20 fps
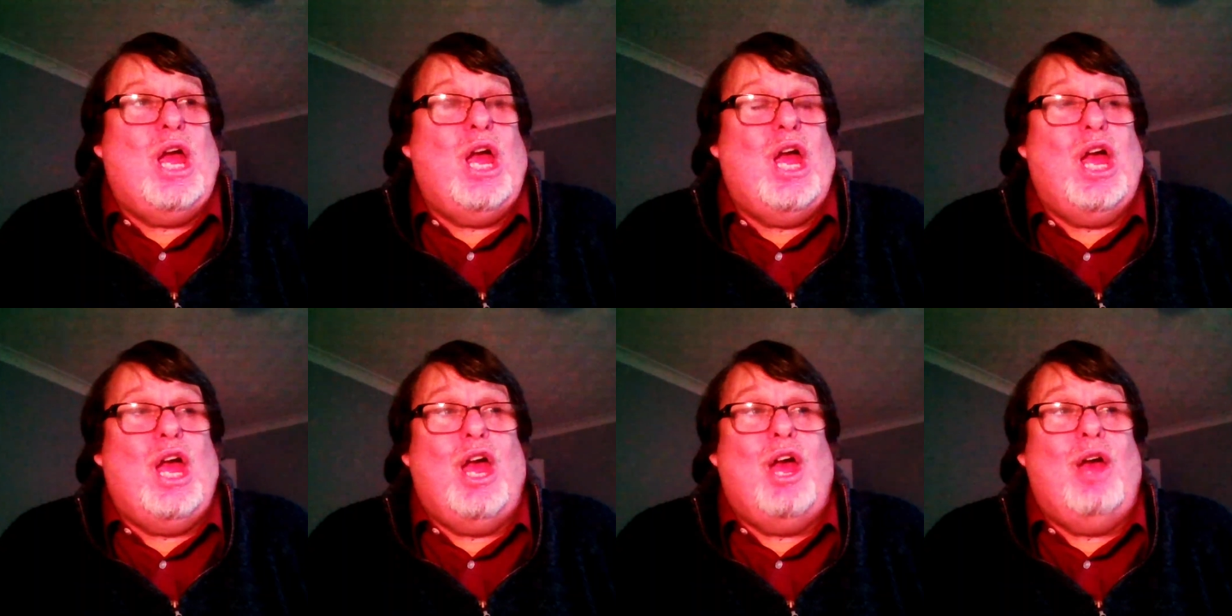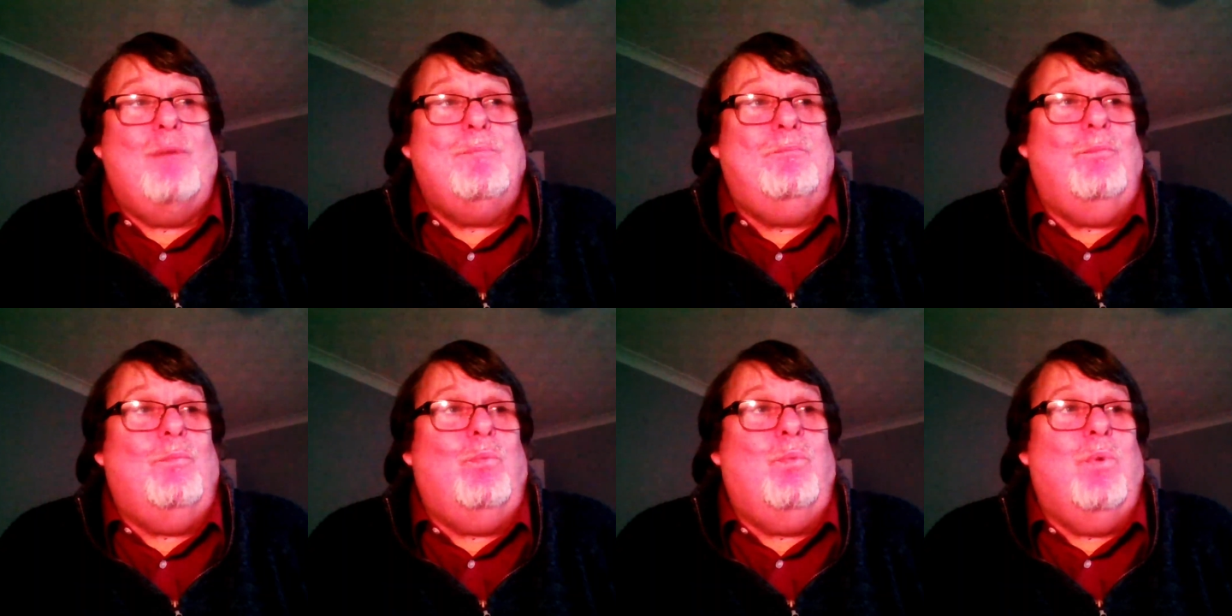
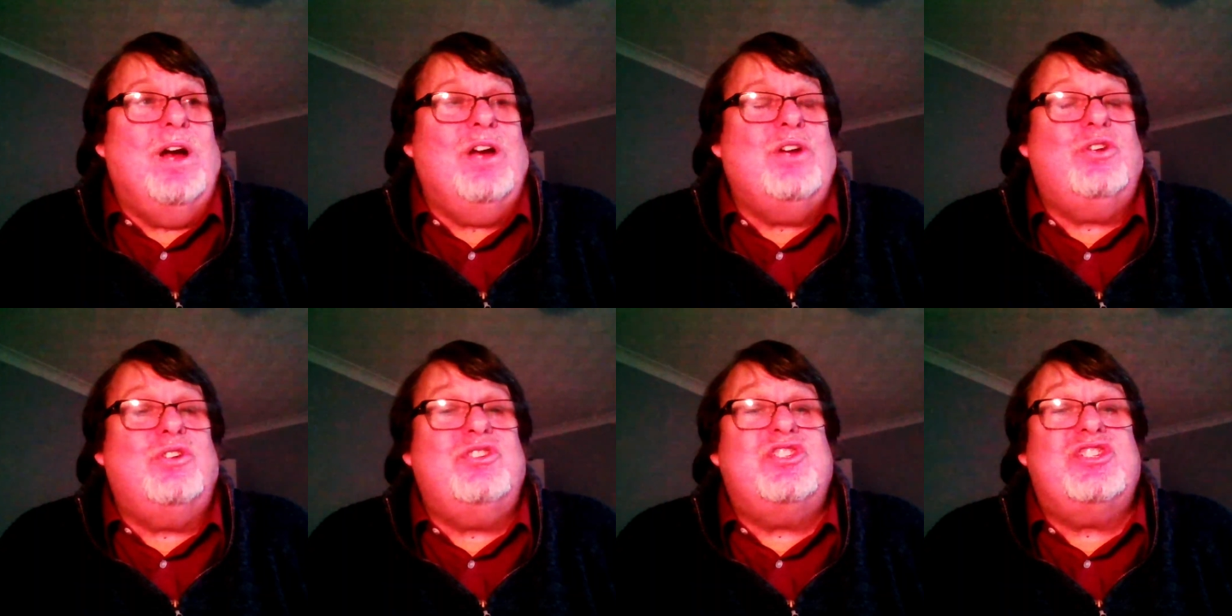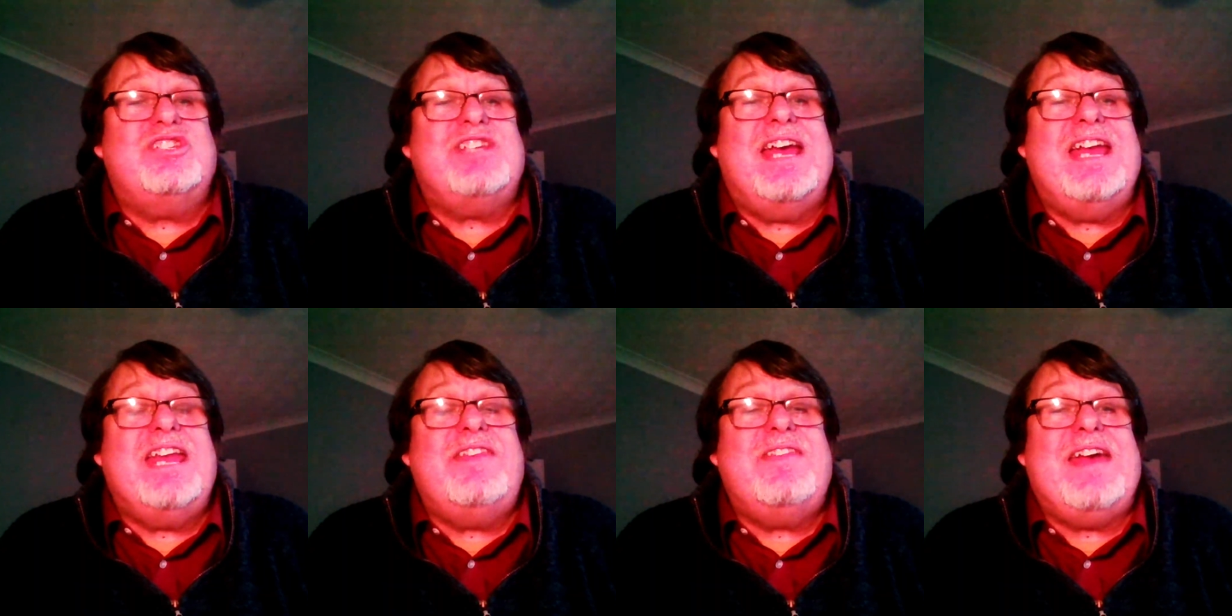One could
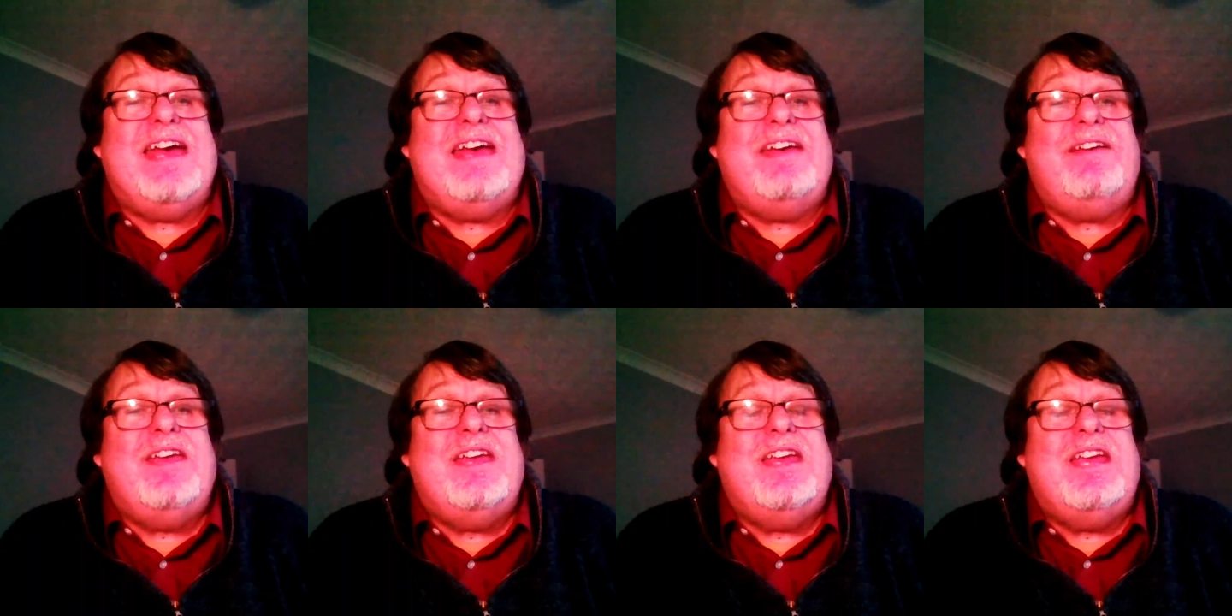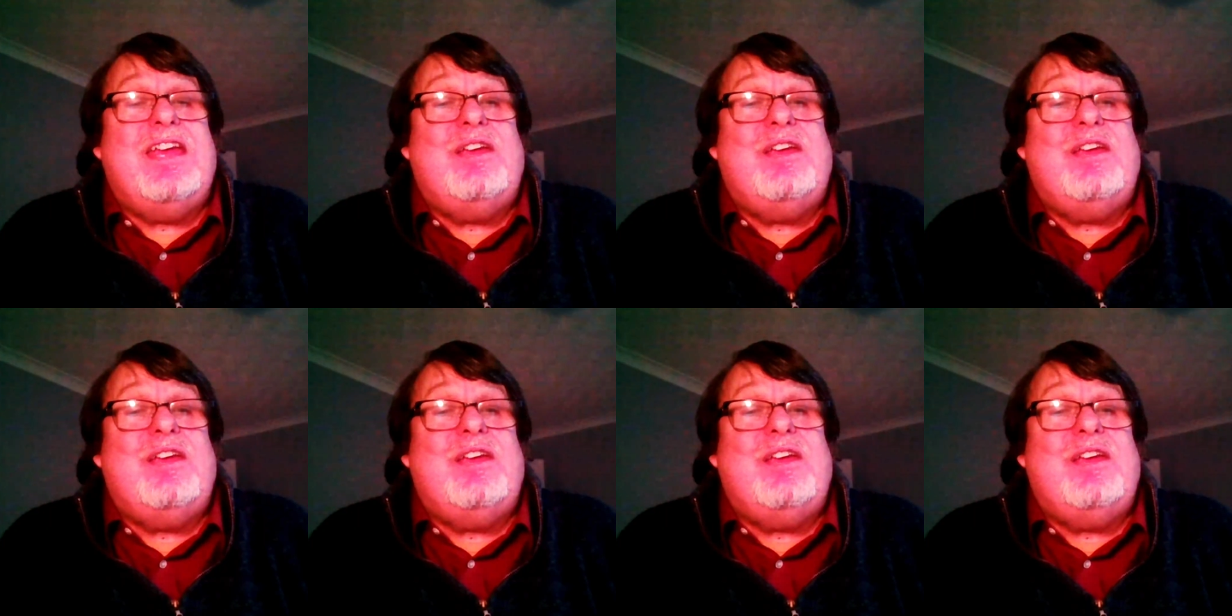say that